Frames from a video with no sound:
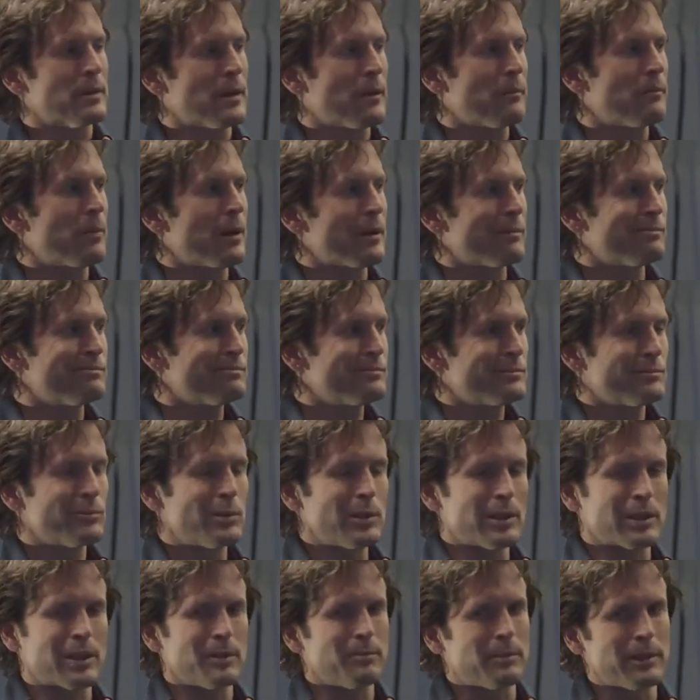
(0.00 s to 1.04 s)
but
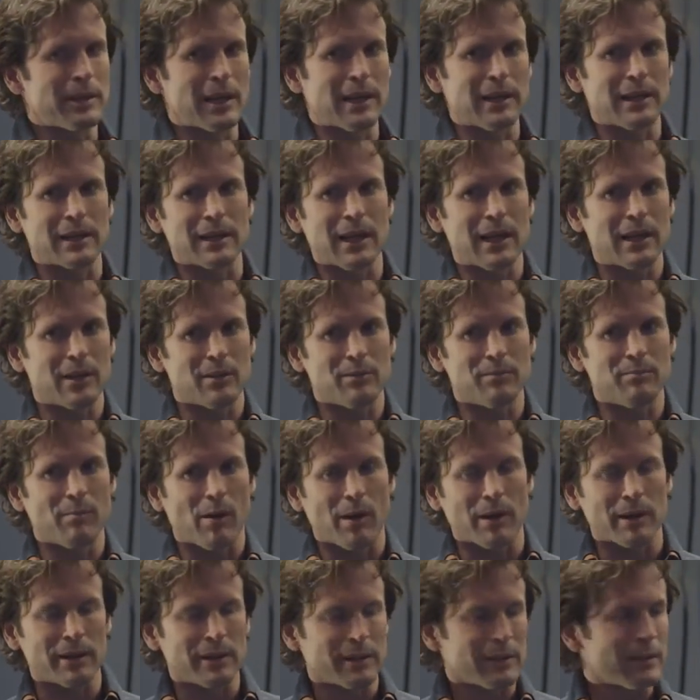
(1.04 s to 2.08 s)
really could be any kind of
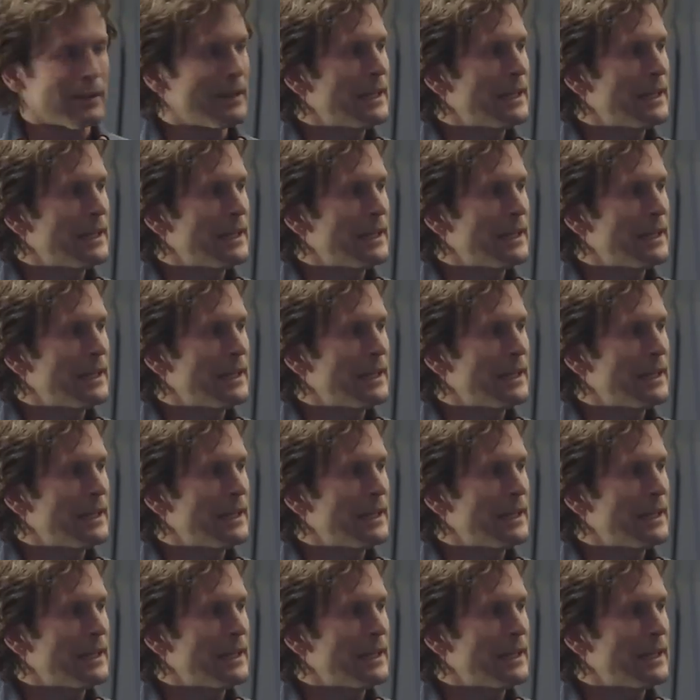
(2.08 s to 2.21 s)
marketing.